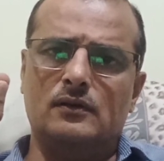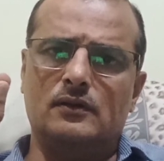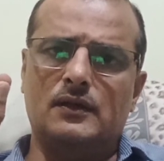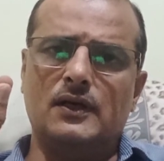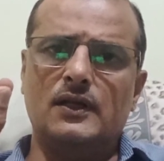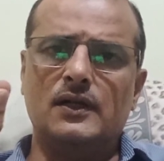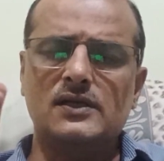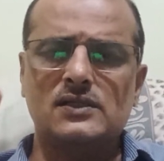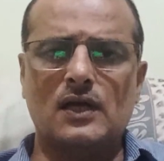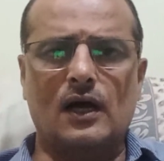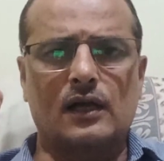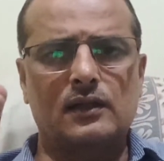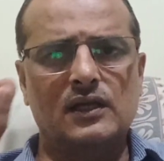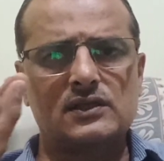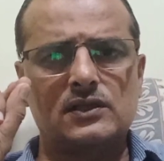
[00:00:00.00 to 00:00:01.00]
there is
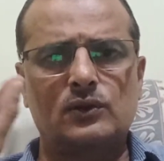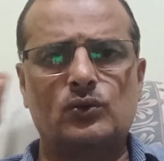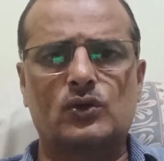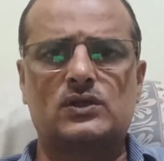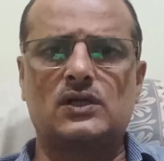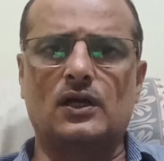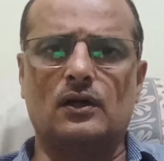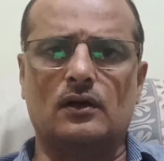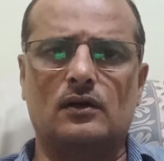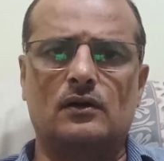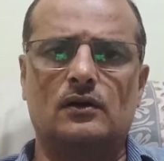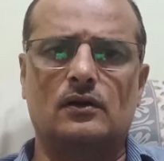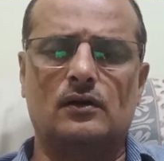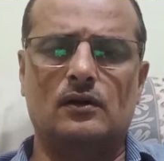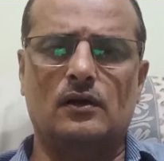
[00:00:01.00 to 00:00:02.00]
Agni Sandukshan
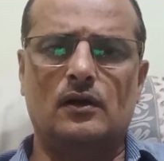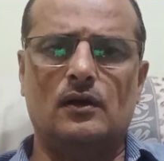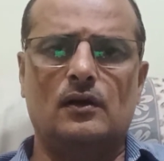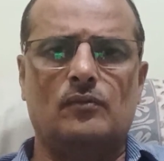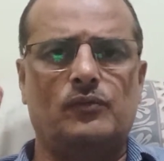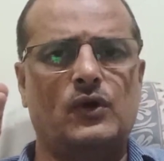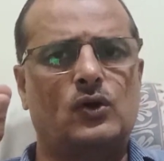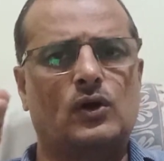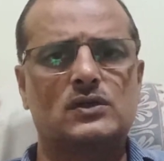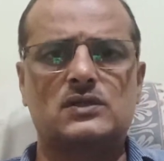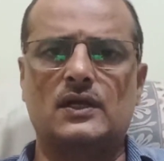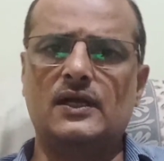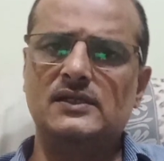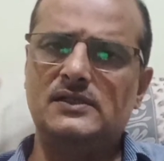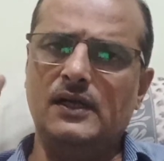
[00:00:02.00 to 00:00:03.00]

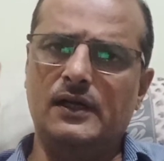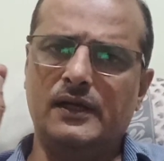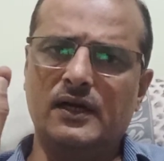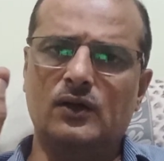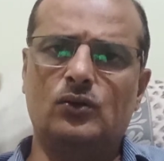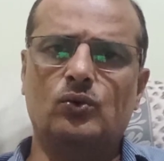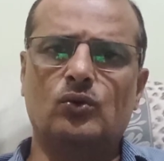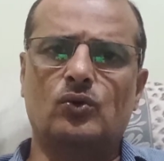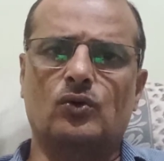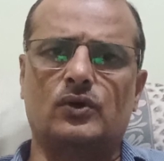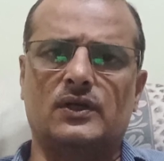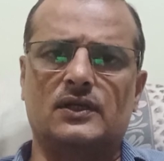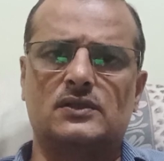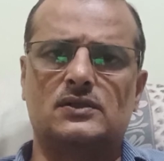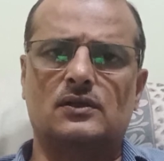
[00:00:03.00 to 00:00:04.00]
because he is eating 2
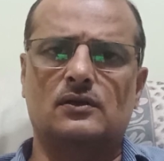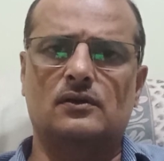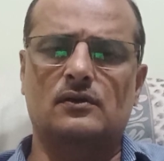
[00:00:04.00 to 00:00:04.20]
rotis.